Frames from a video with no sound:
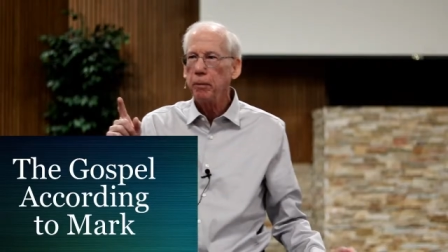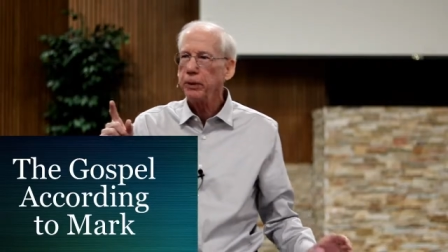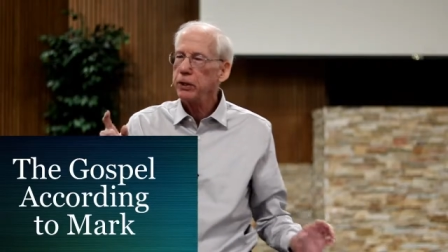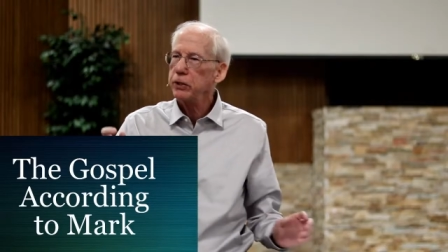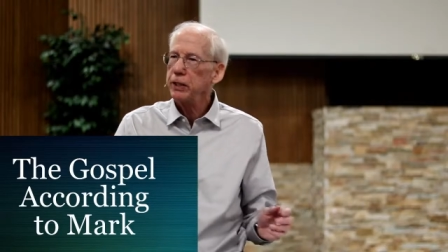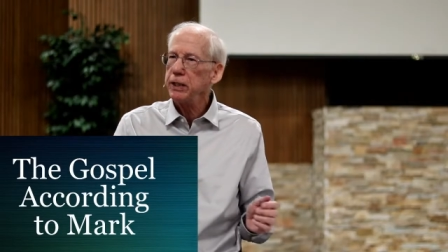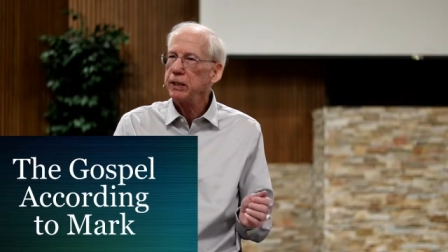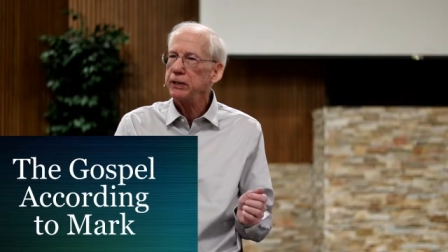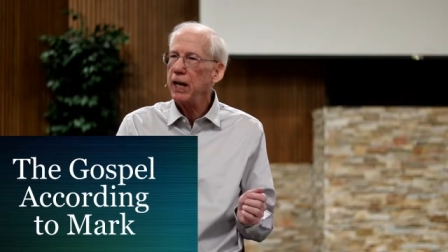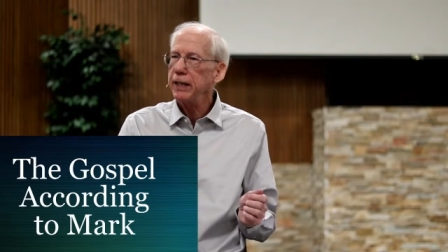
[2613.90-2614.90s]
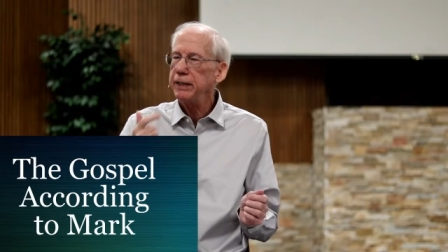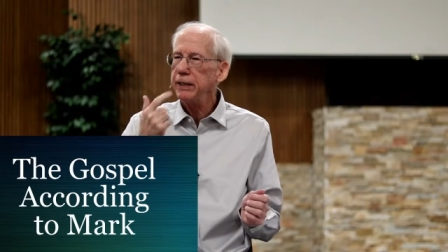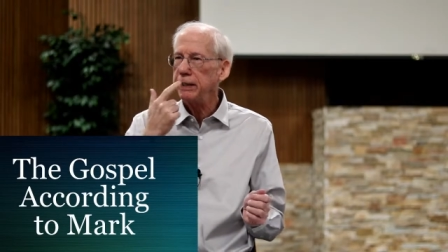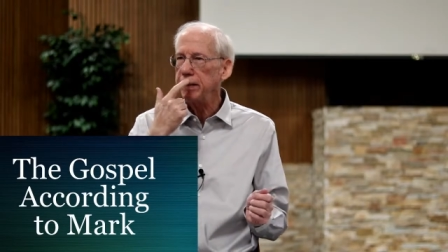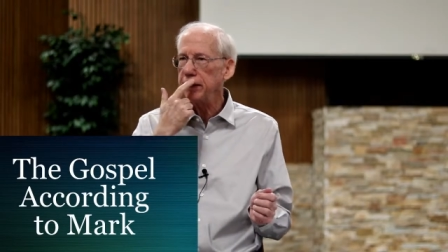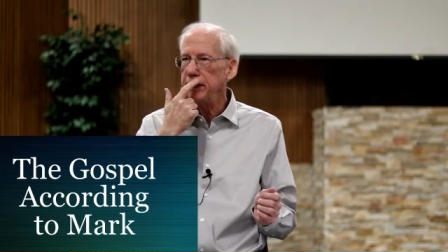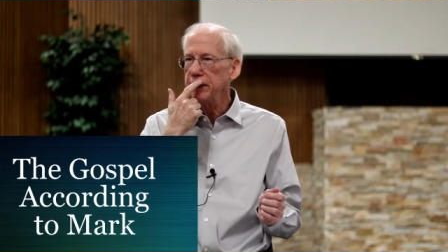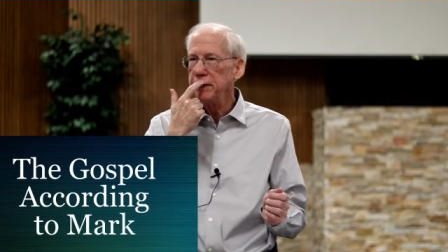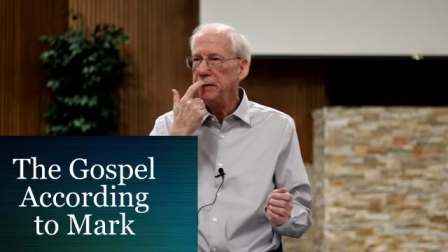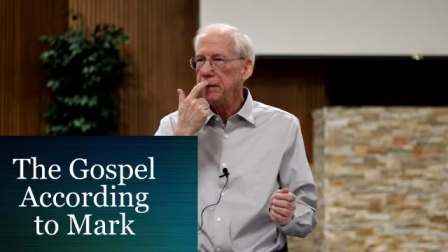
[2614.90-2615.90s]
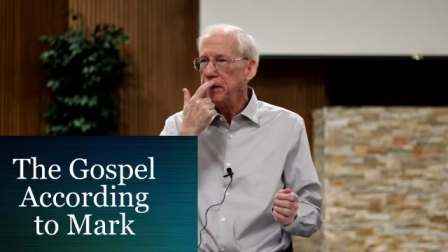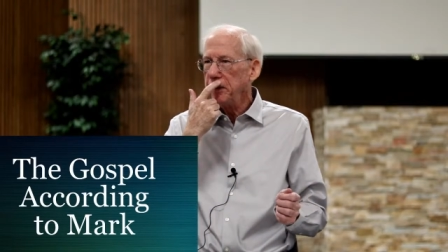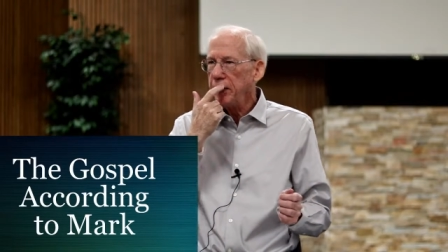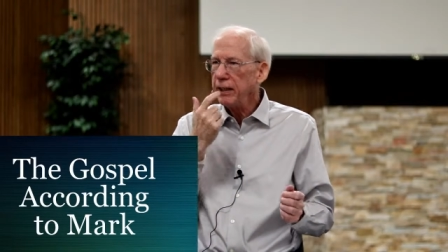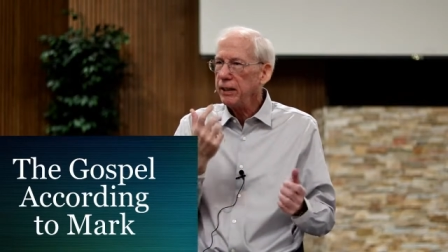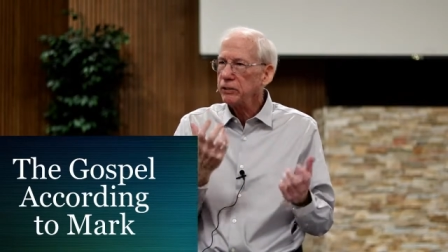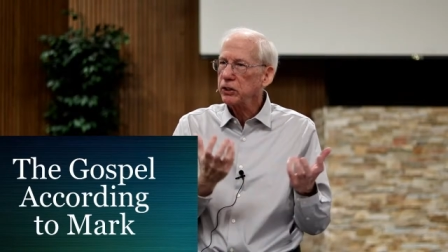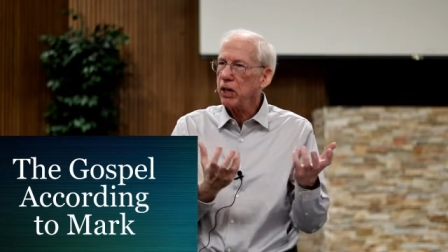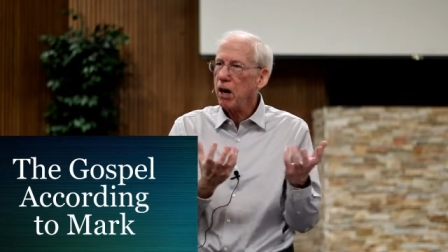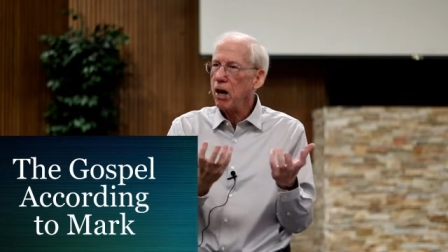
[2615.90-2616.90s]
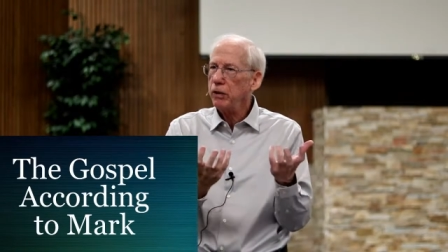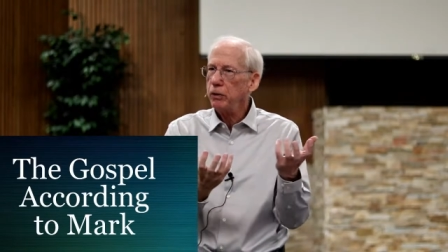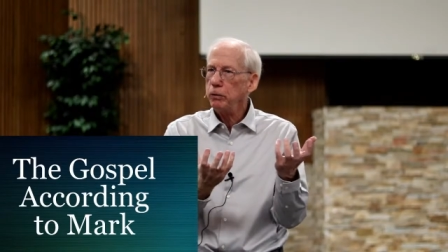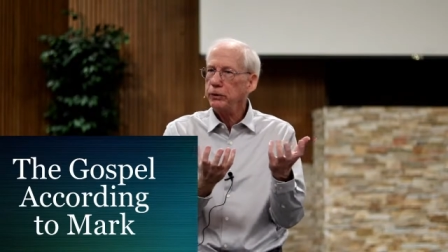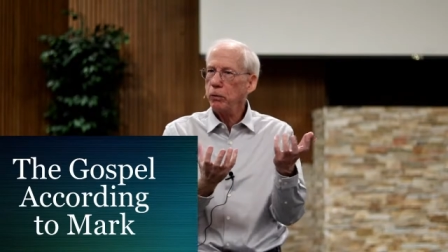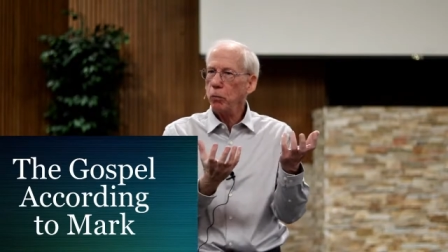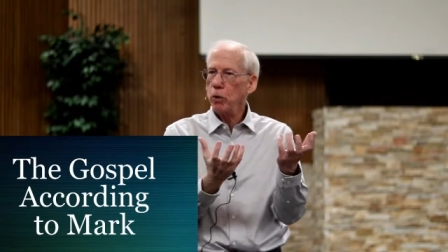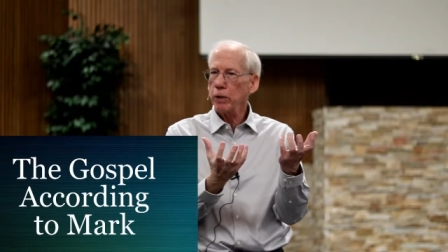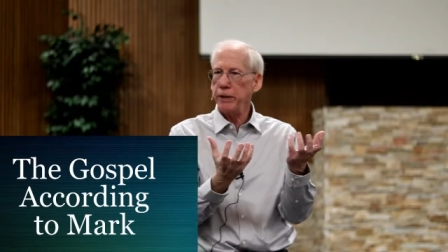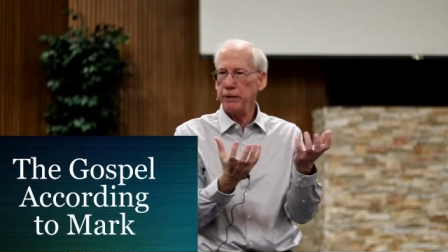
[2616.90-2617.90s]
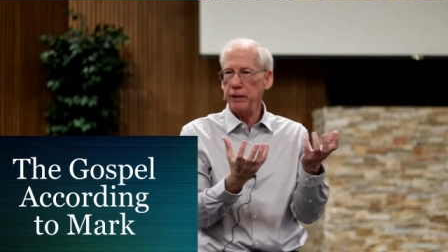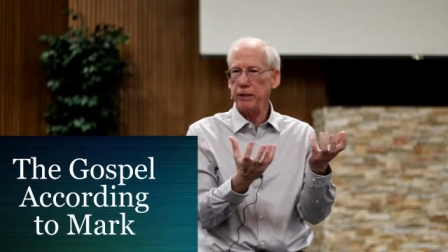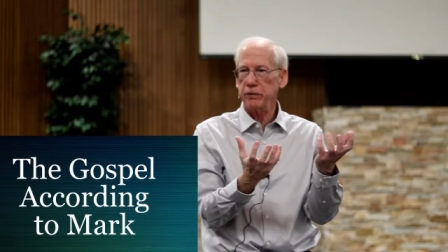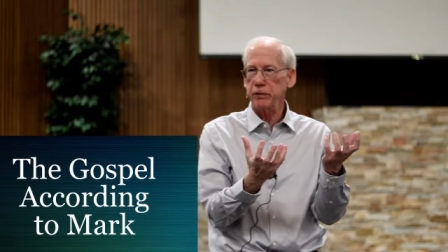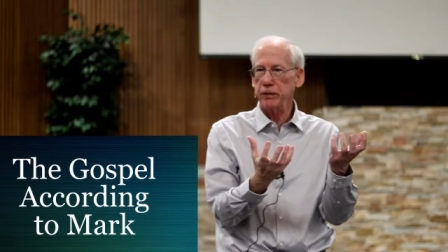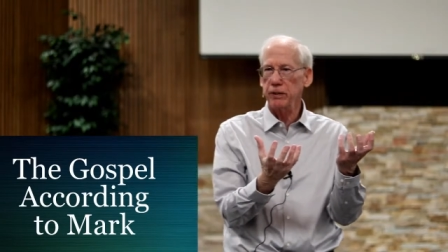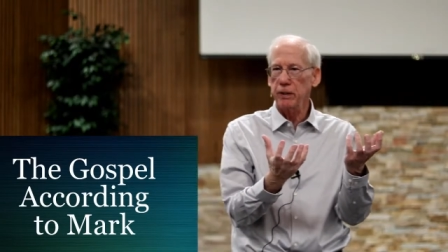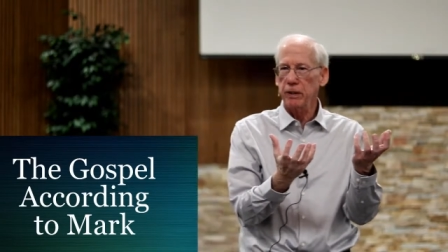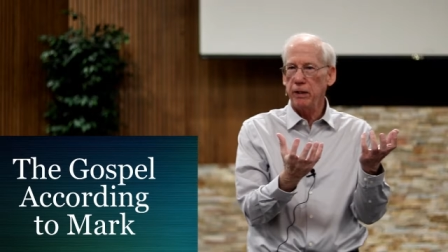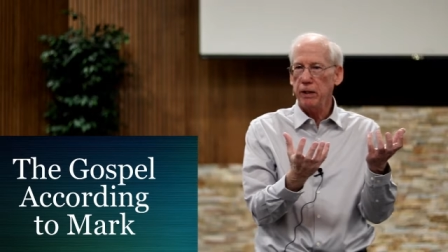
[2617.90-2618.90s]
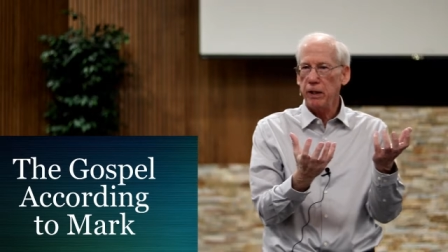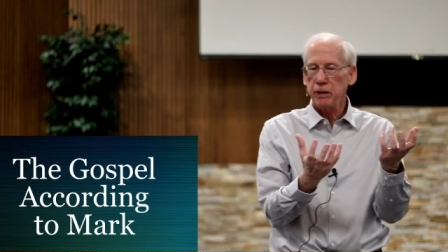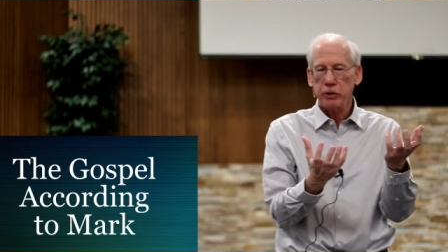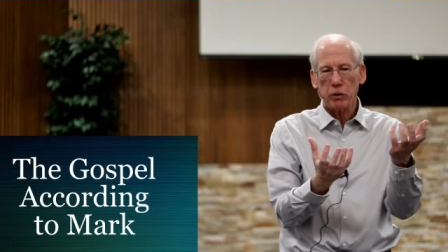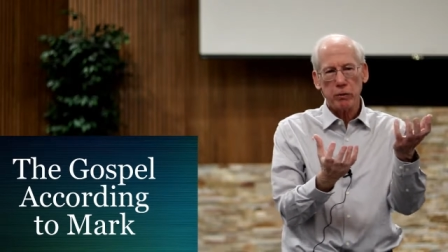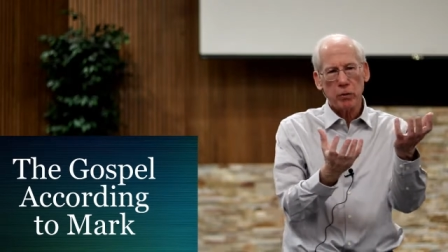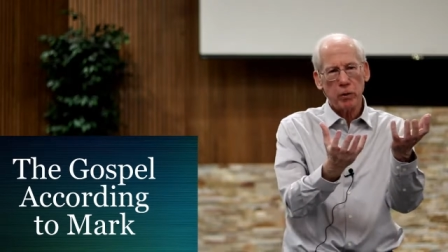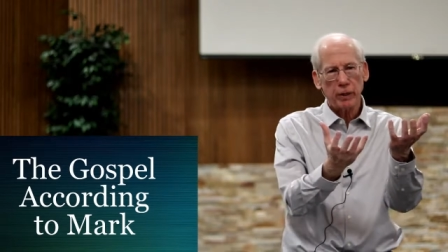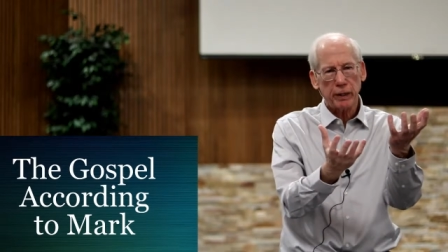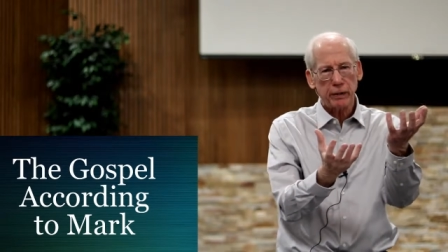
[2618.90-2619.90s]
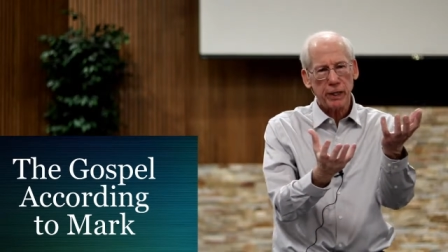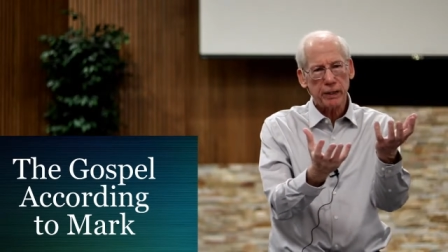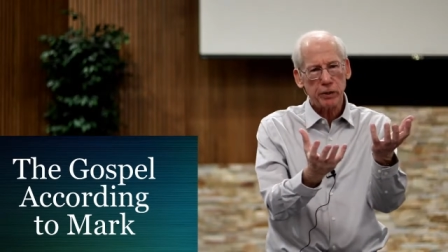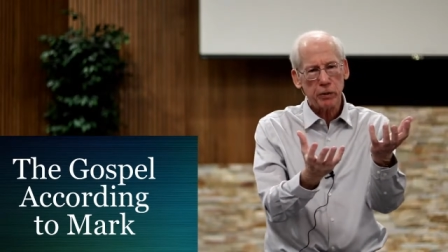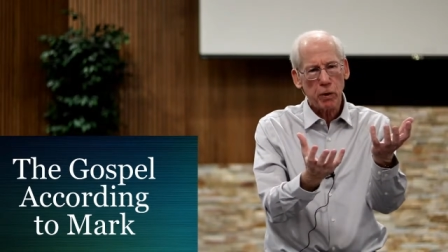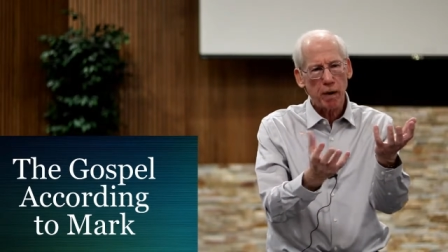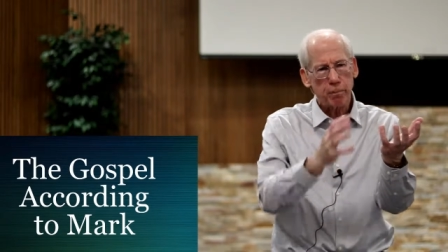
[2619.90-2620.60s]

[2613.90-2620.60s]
But do you see this idea that it is God who is at work in this? And so you look at things and you